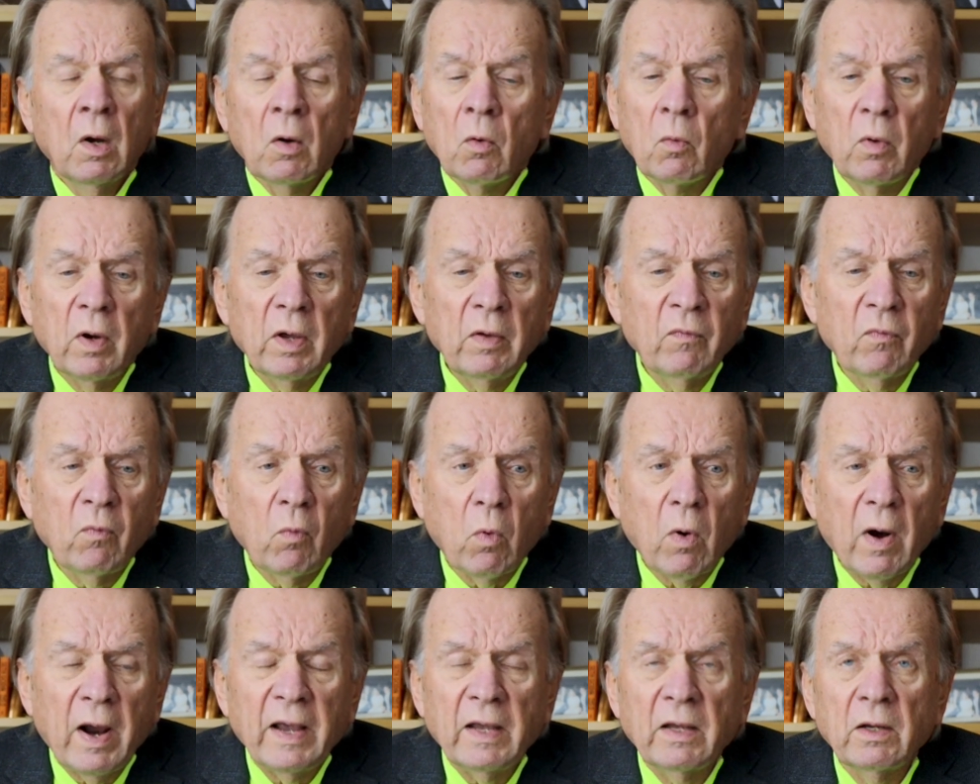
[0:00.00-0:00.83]
We
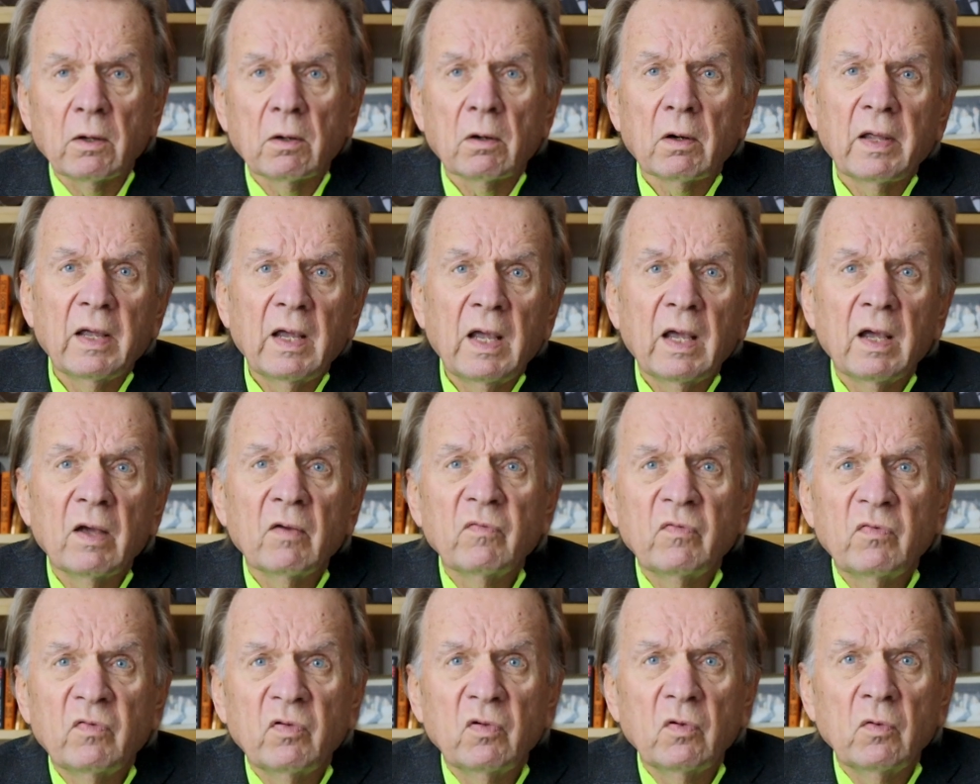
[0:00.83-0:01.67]
regularly
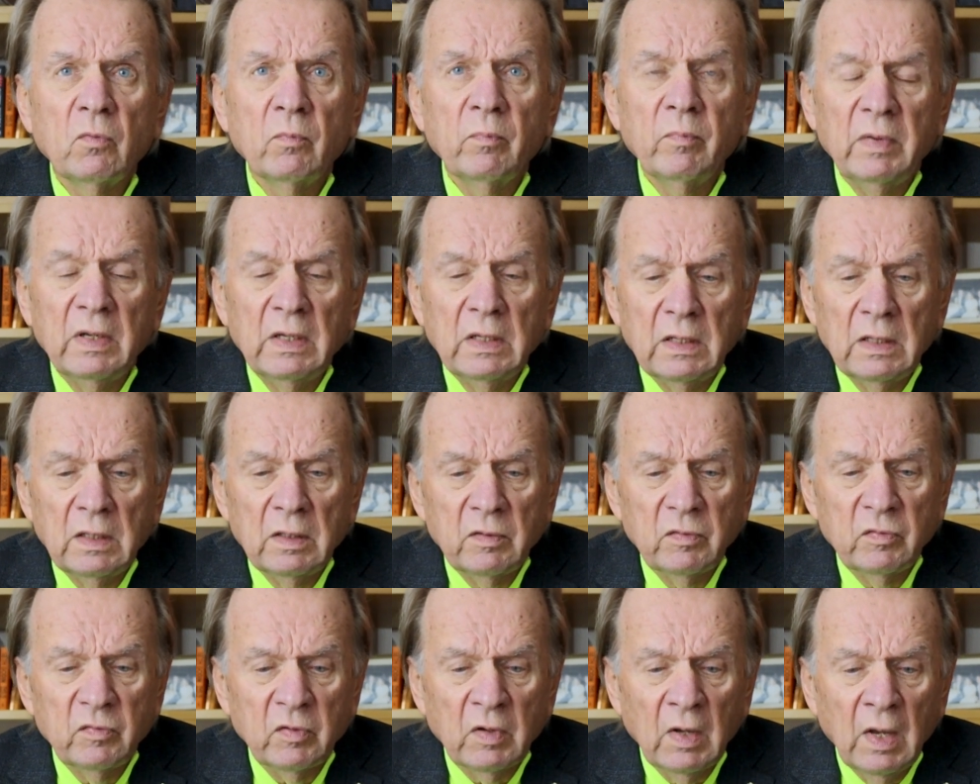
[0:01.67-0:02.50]
have Zoom
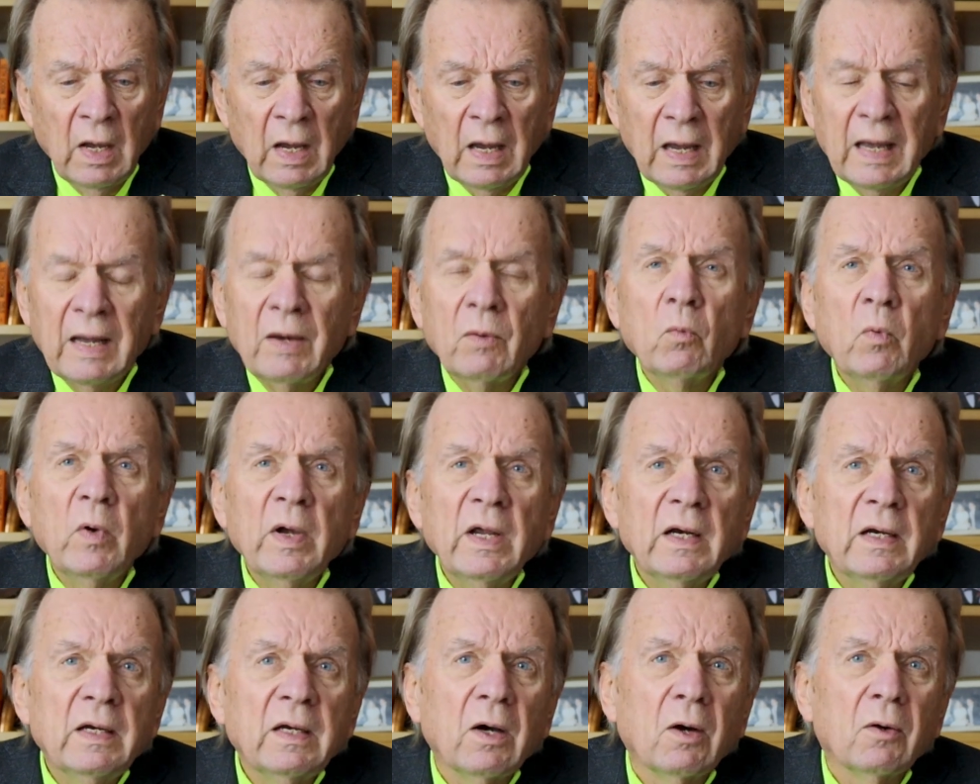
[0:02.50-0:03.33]
meetings, and
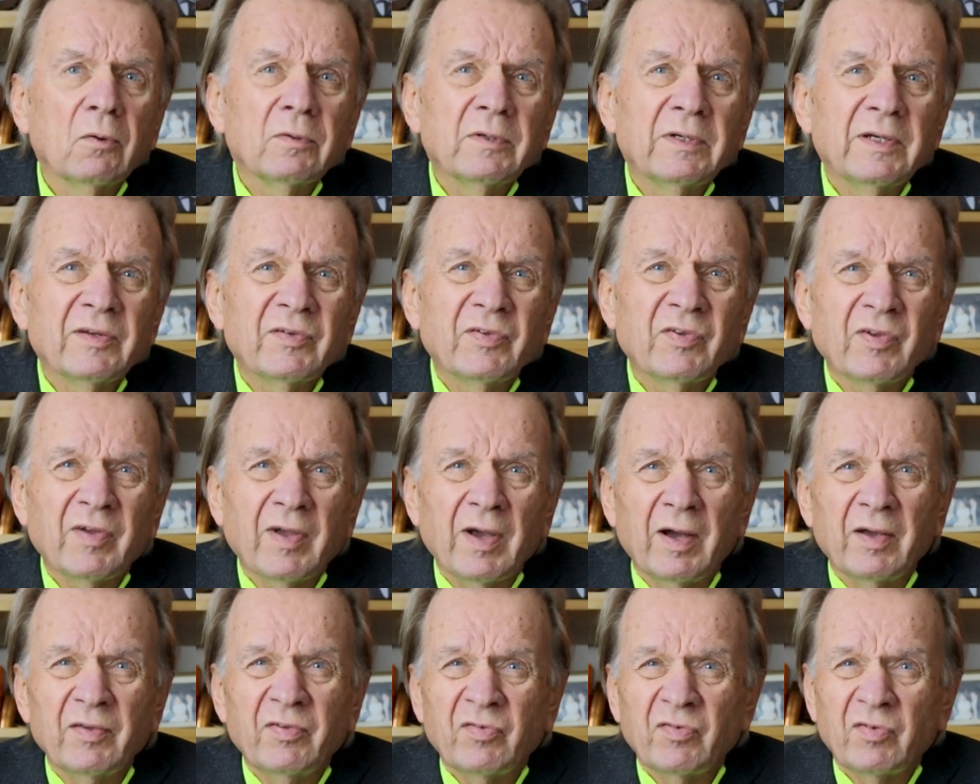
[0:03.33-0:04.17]
we don't
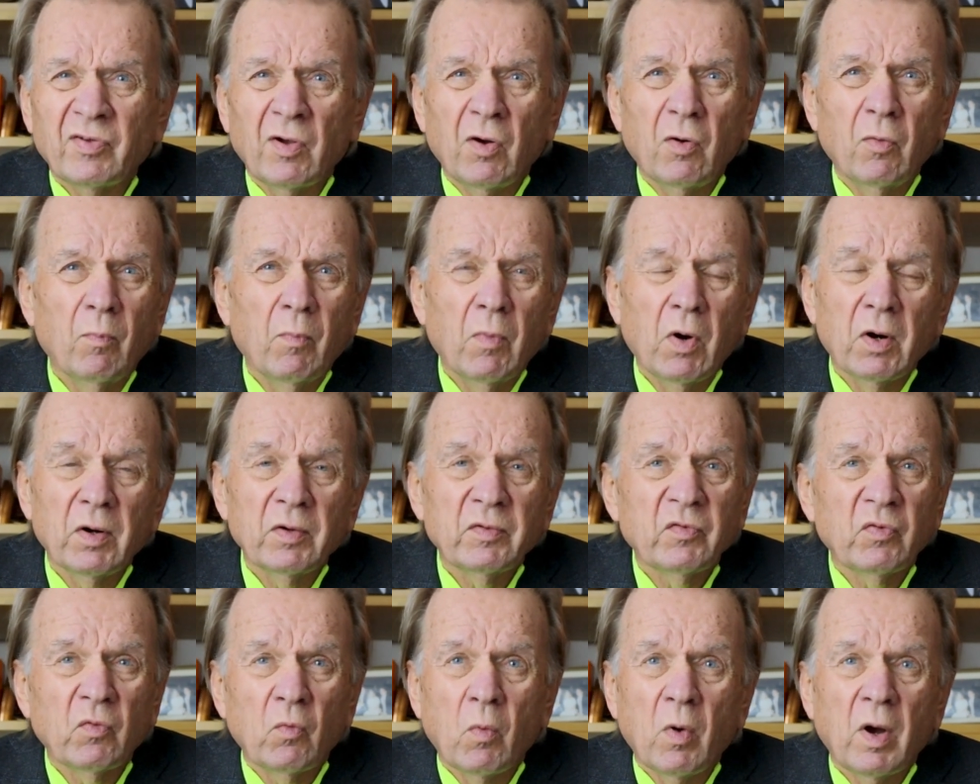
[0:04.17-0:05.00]
discuss so
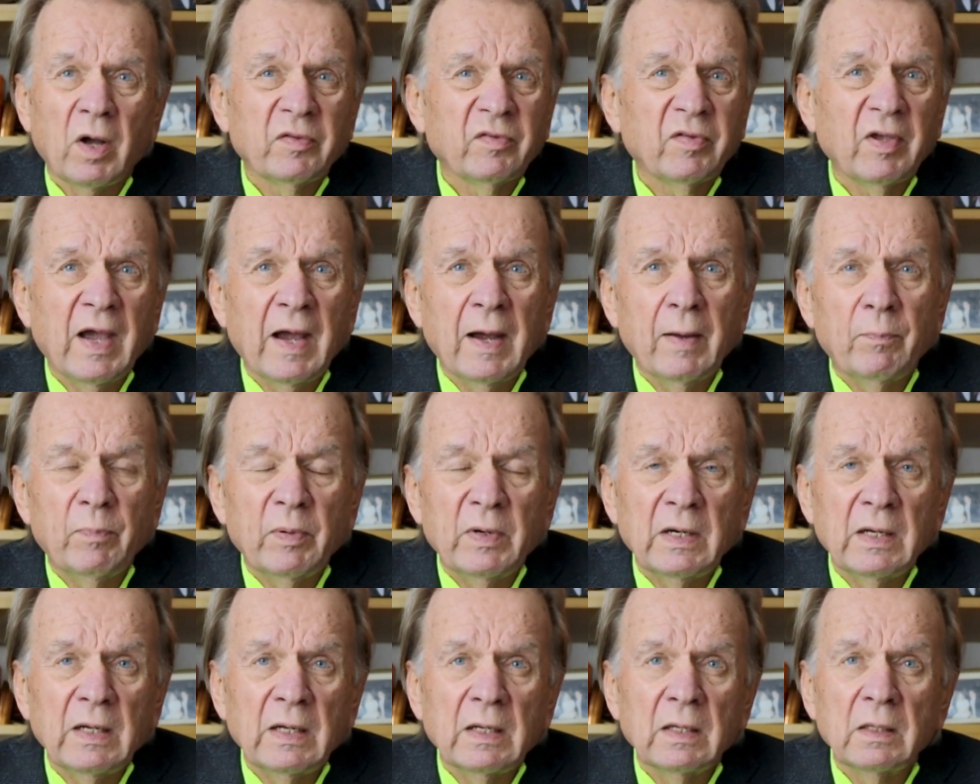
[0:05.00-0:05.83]
much what's
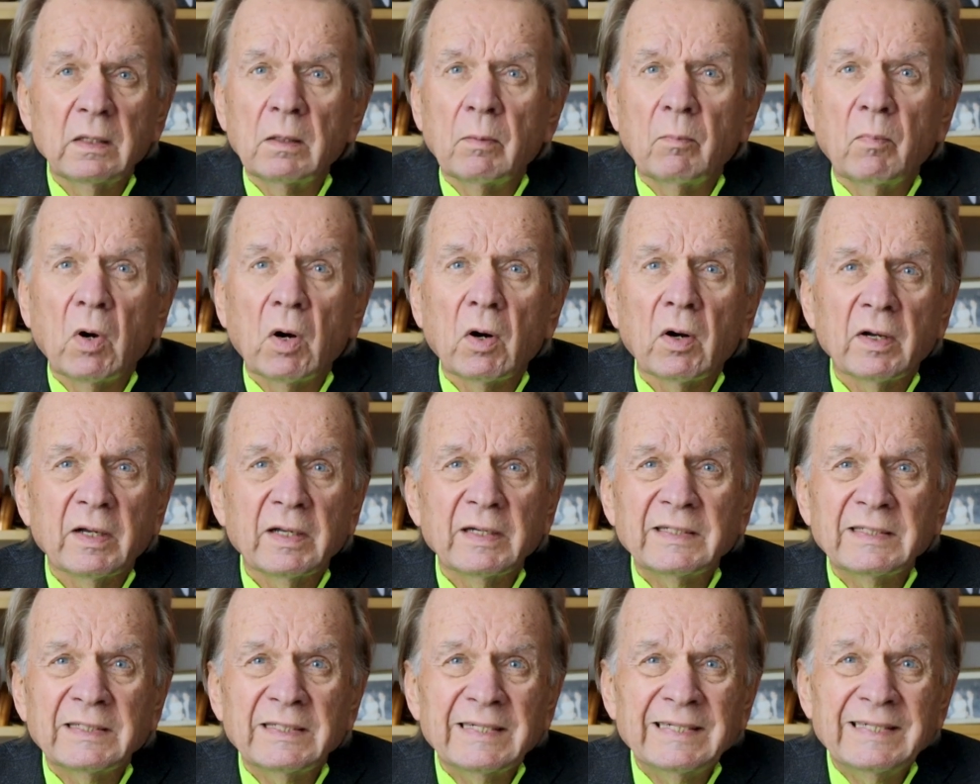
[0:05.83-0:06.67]
happening in the
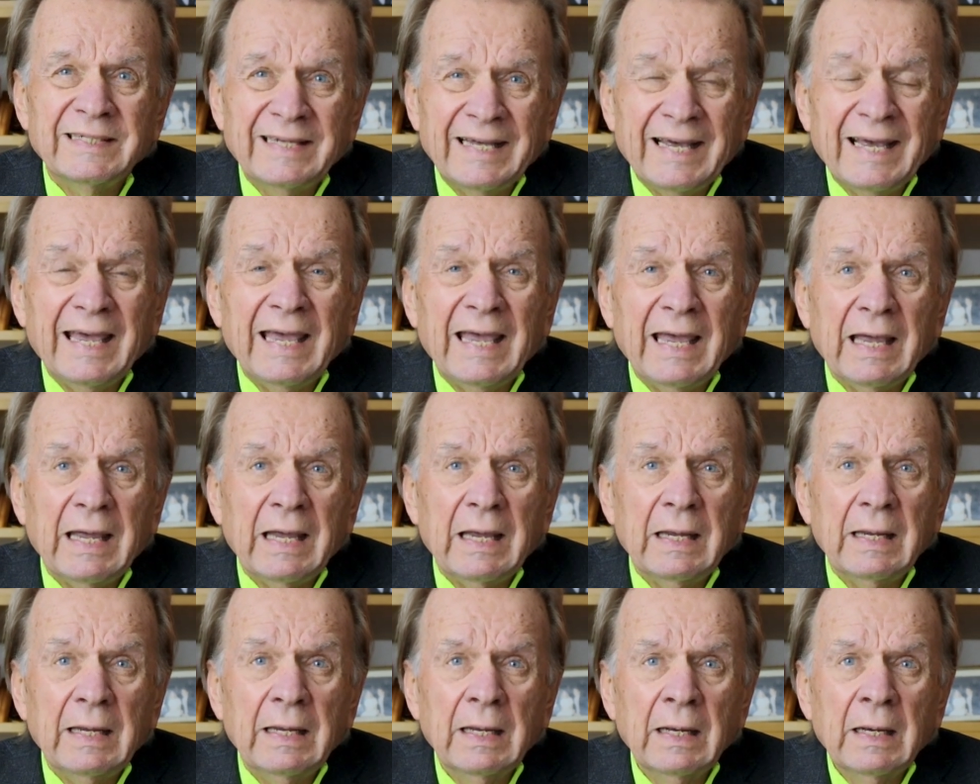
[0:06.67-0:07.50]
market
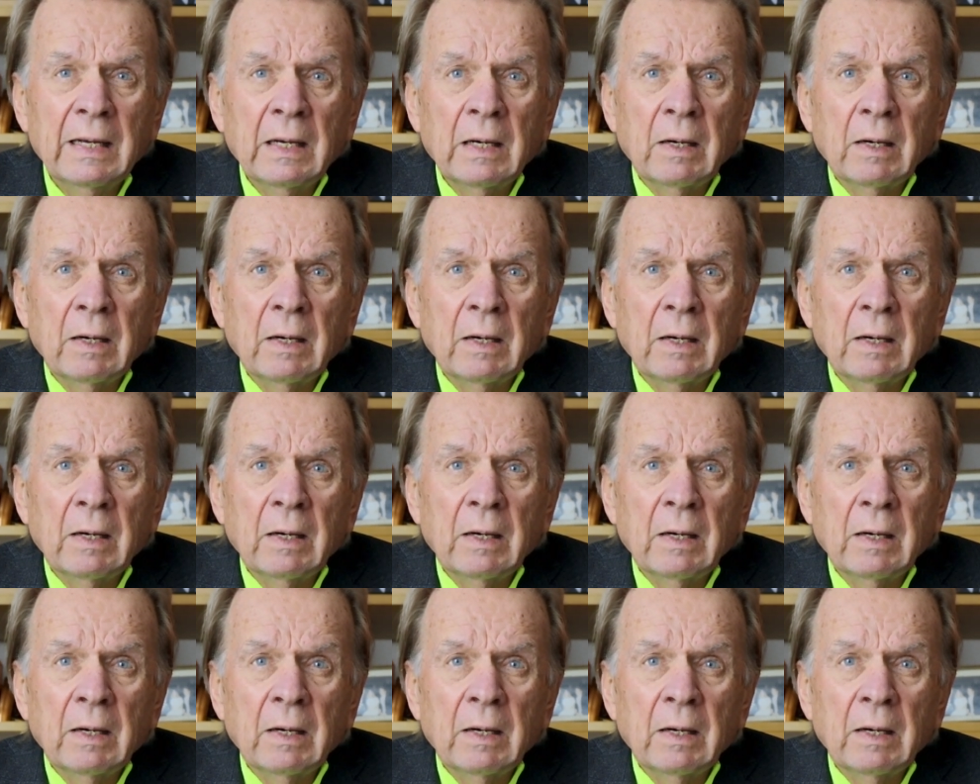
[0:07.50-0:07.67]
today,